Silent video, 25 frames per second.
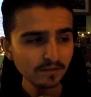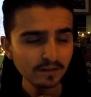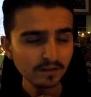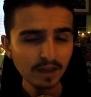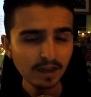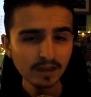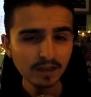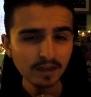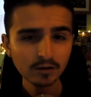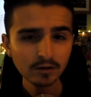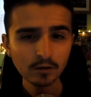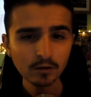
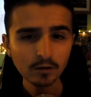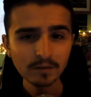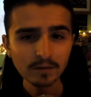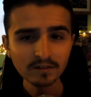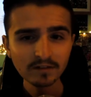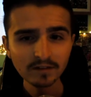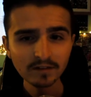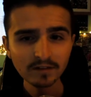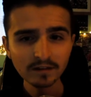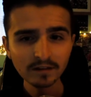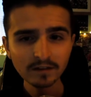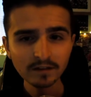get in the
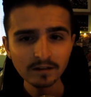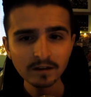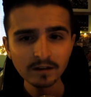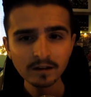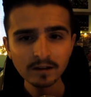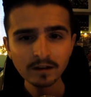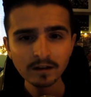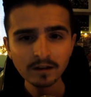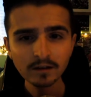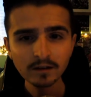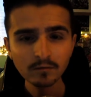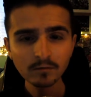comments, like,
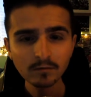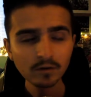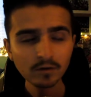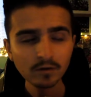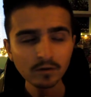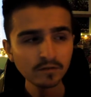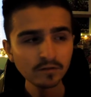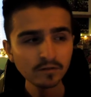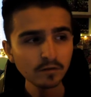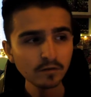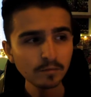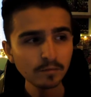what
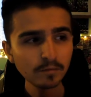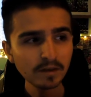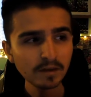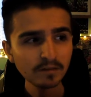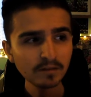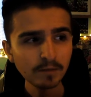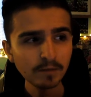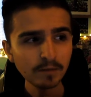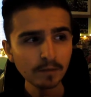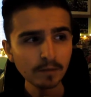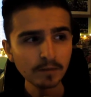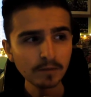was your biggest
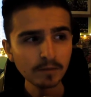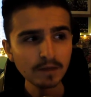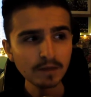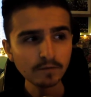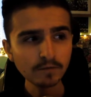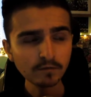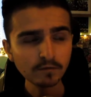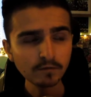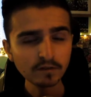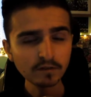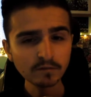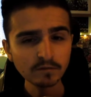pet peeve
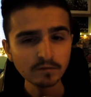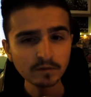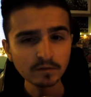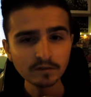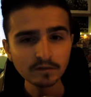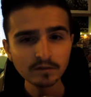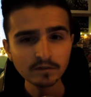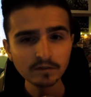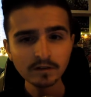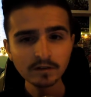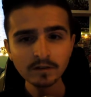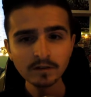of
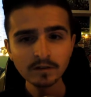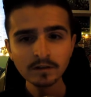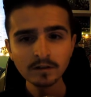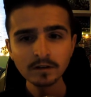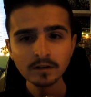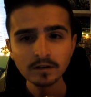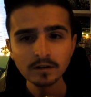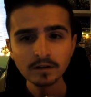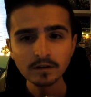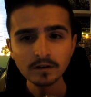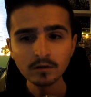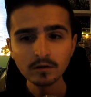Christmas?
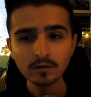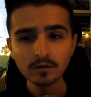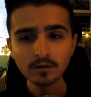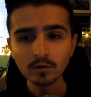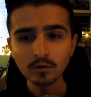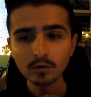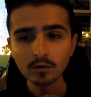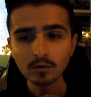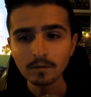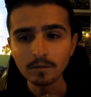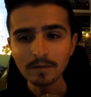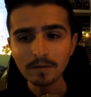
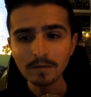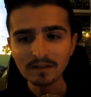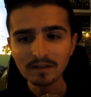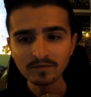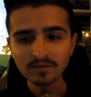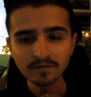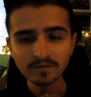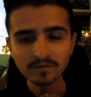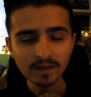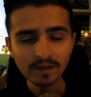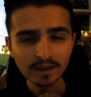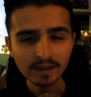Or the best
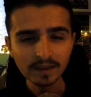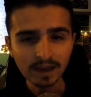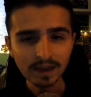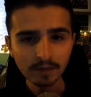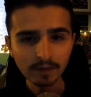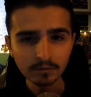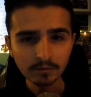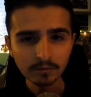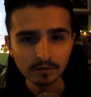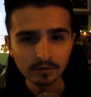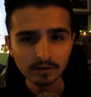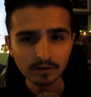thing that
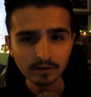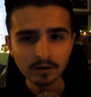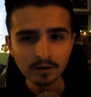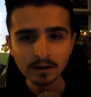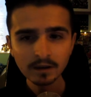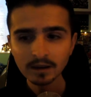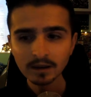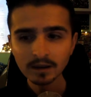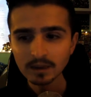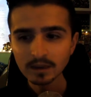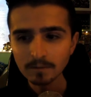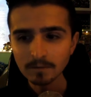happened?
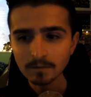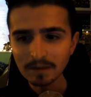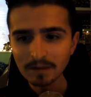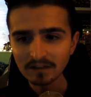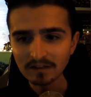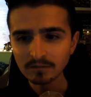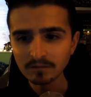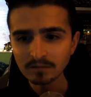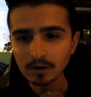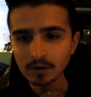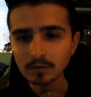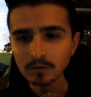The
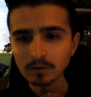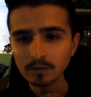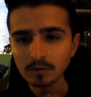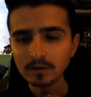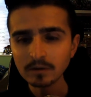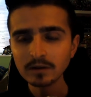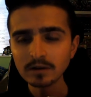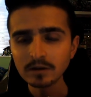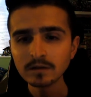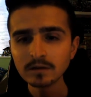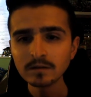best moment?